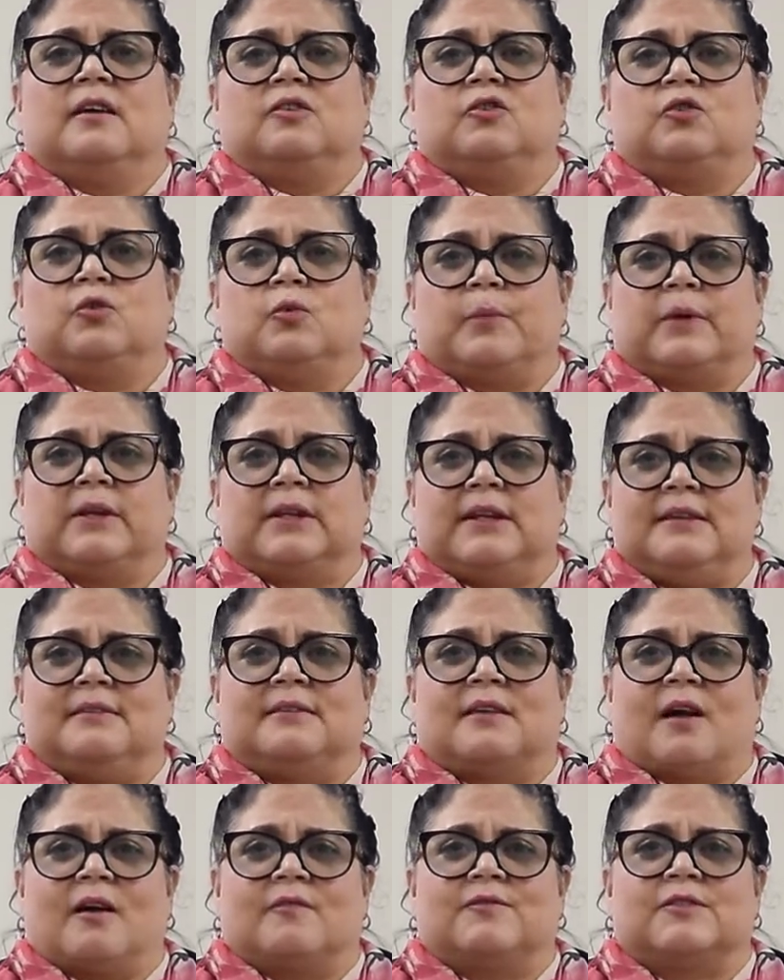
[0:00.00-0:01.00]
to police
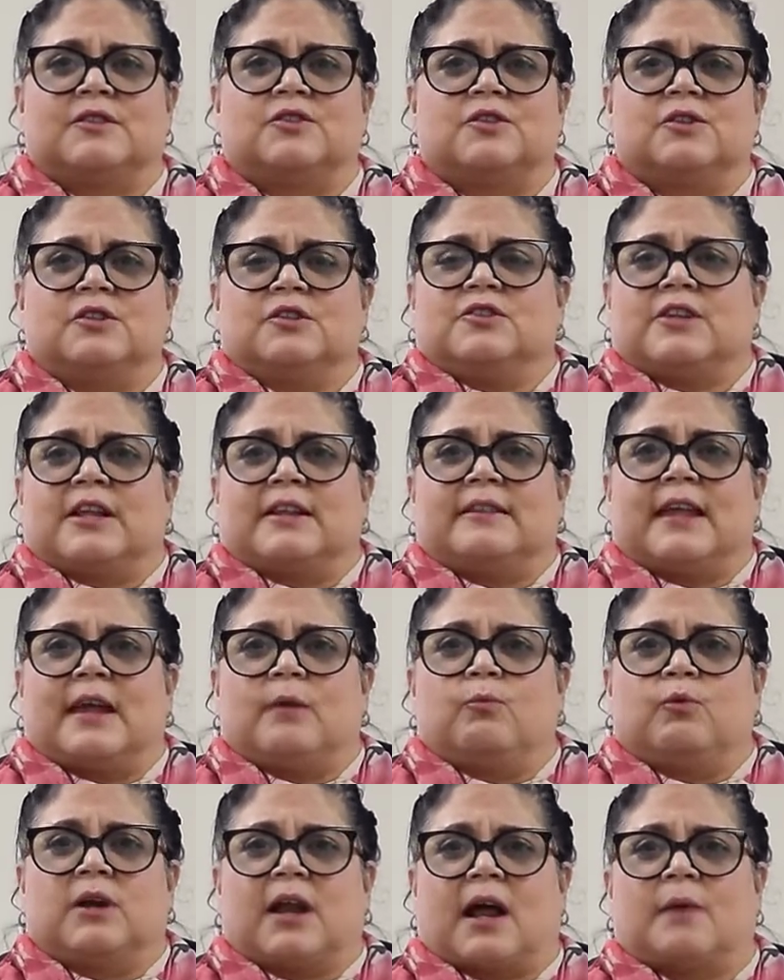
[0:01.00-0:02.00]
officers, and they
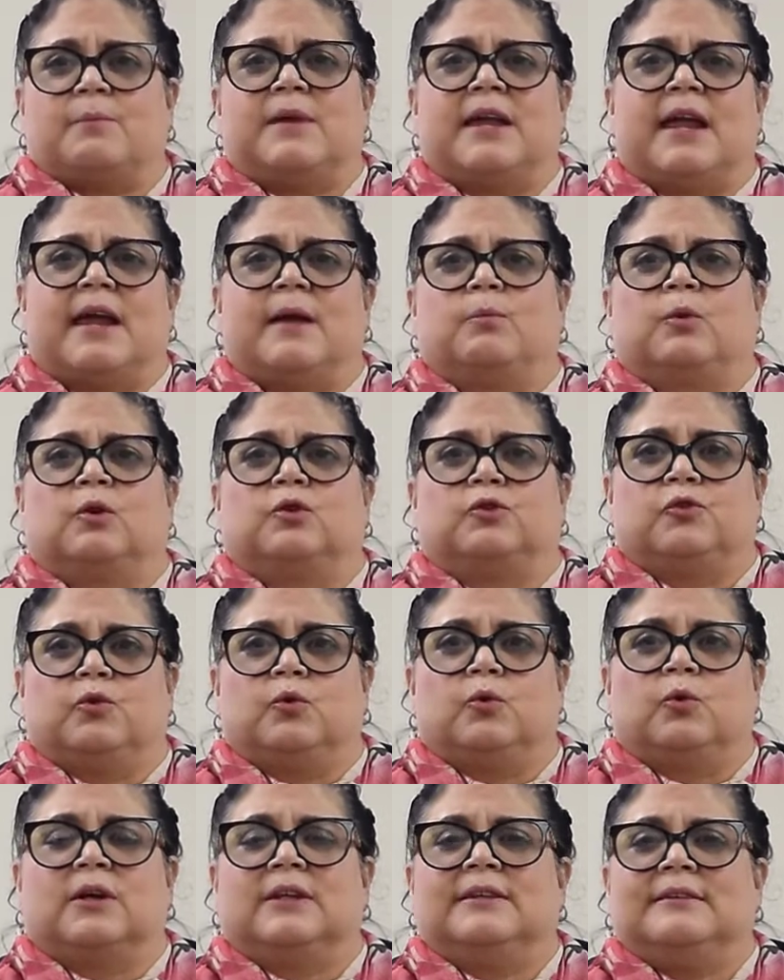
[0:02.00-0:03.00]
would not be able
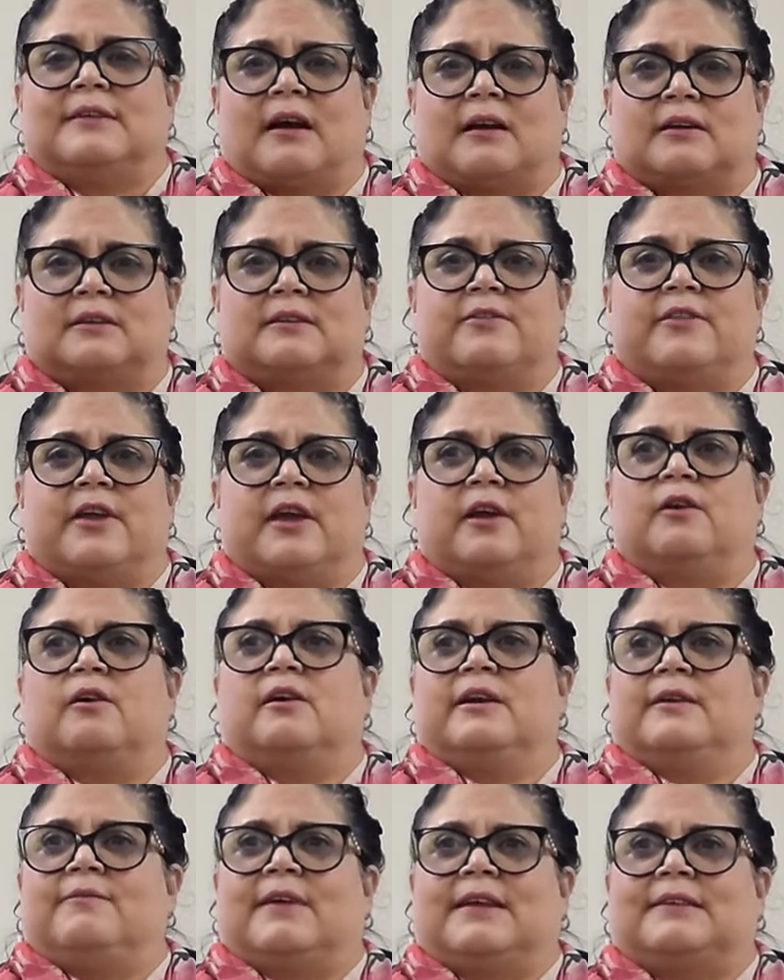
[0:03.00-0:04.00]
to conduct their
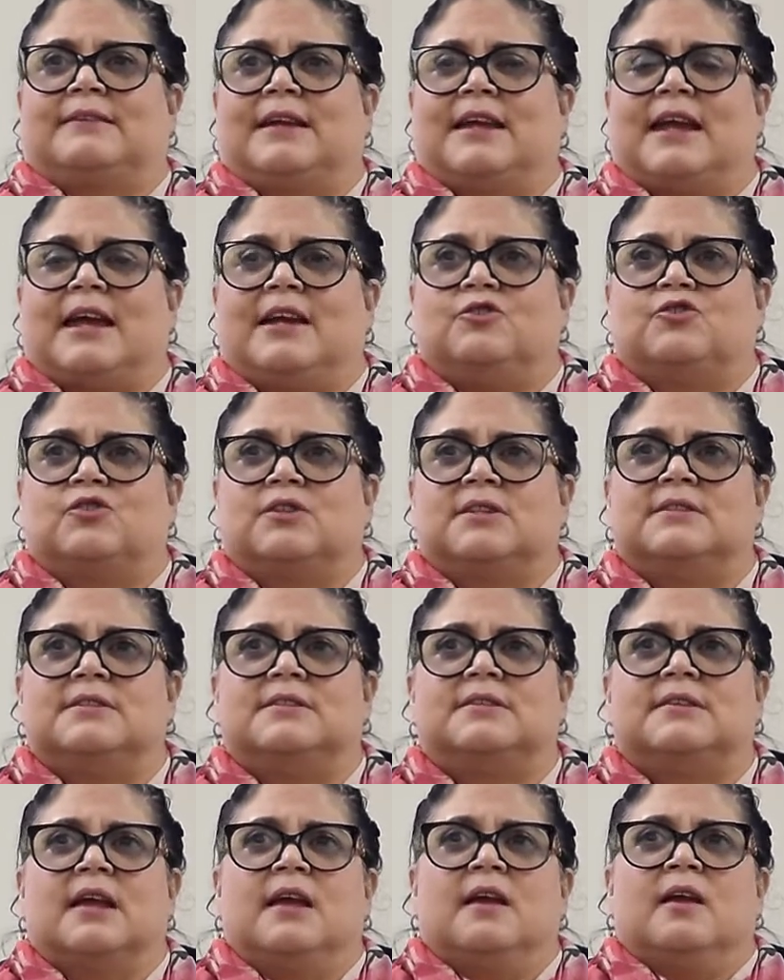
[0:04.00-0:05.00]

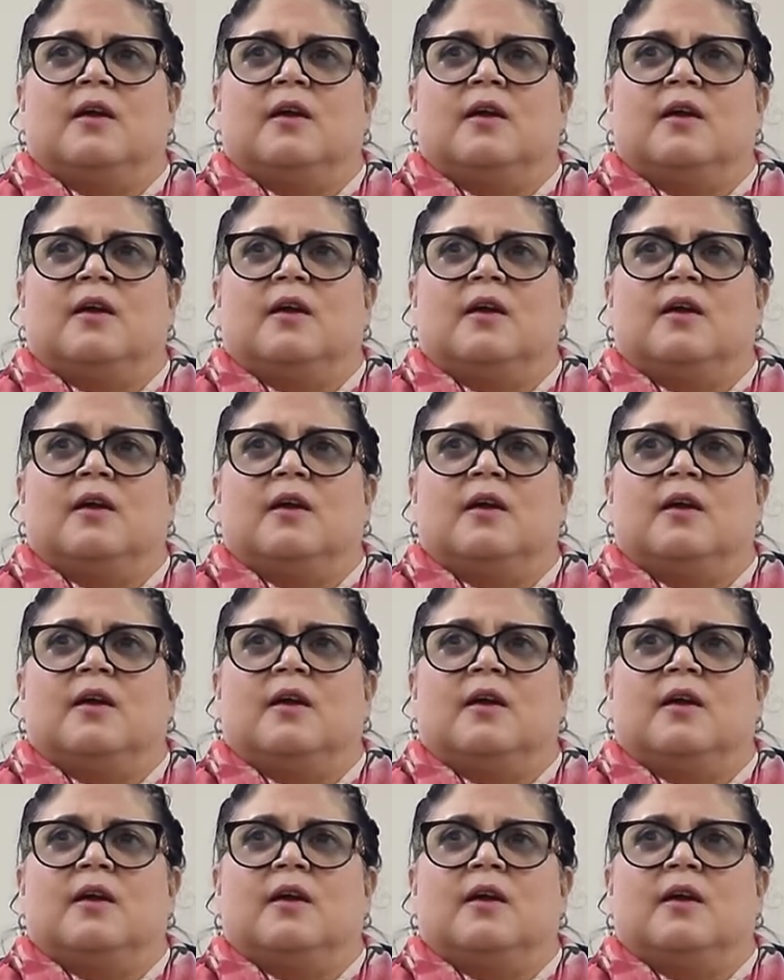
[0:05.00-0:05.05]
investigations